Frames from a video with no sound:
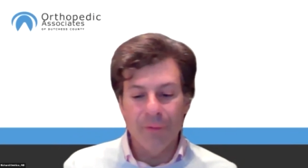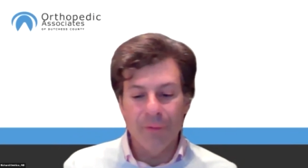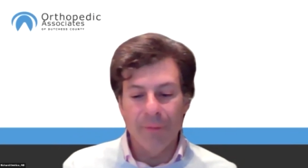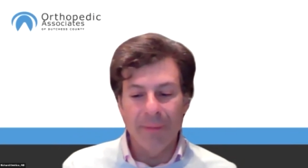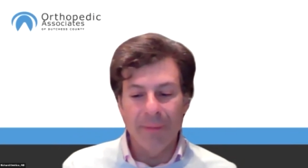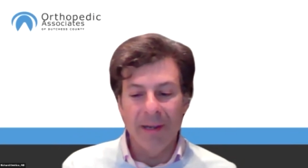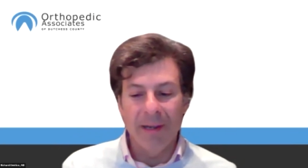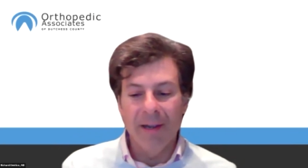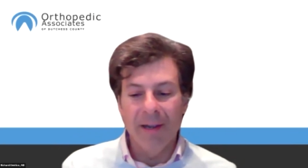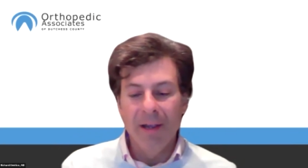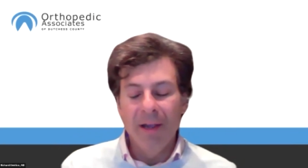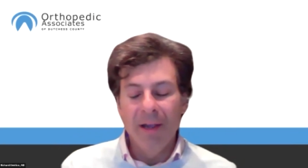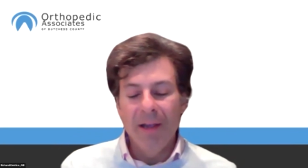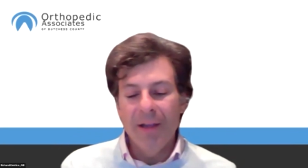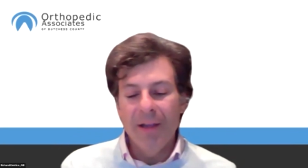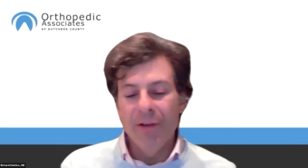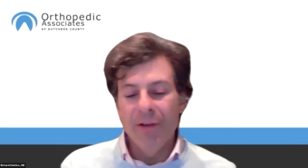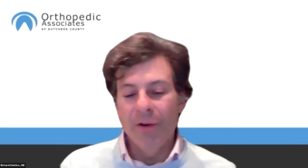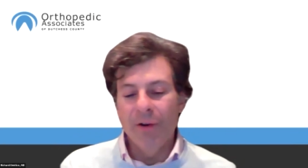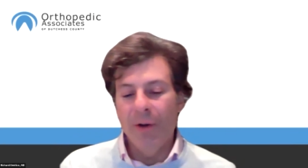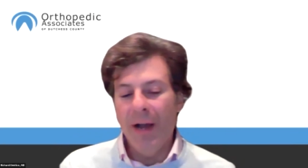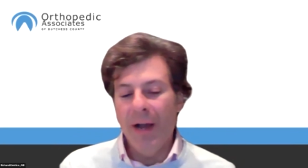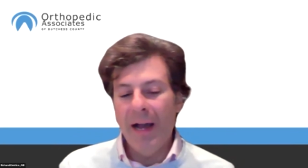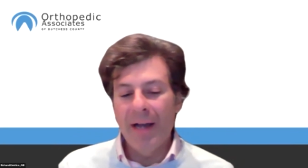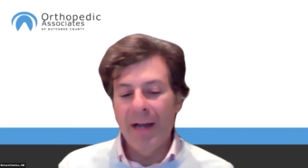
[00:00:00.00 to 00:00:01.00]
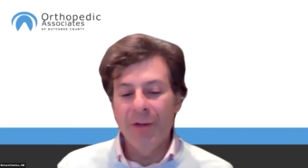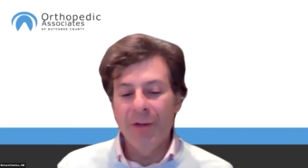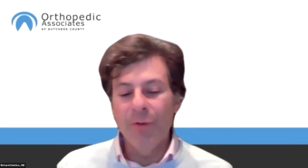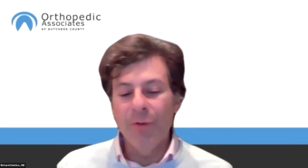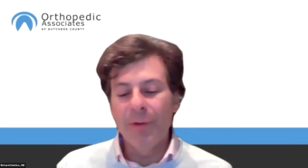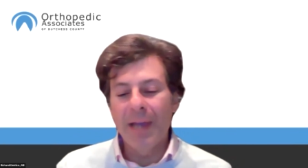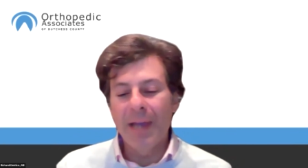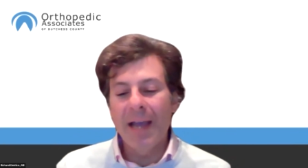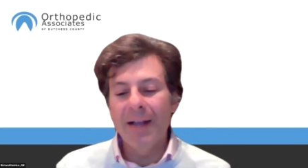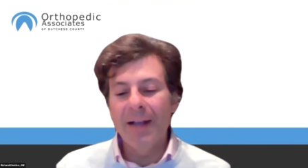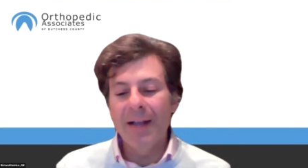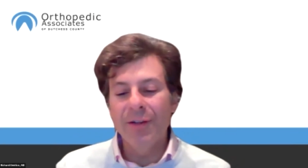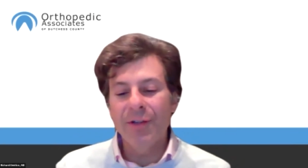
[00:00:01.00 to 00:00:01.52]
for me? How do you
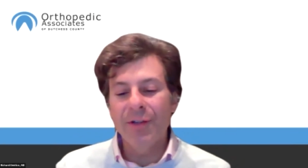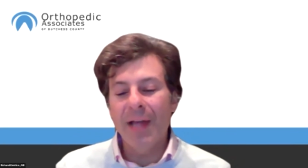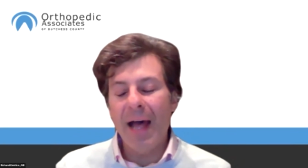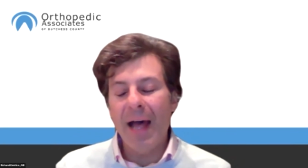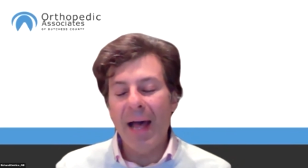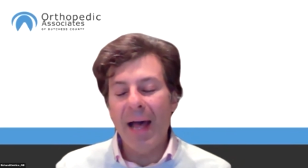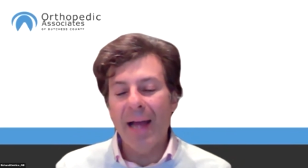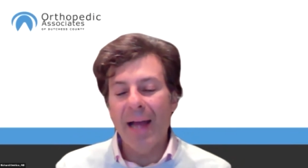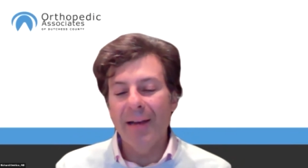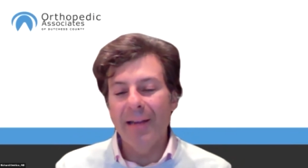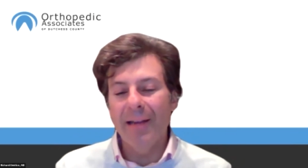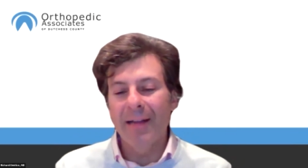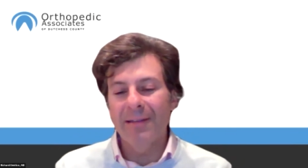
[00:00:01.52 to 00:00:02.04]
gauge that?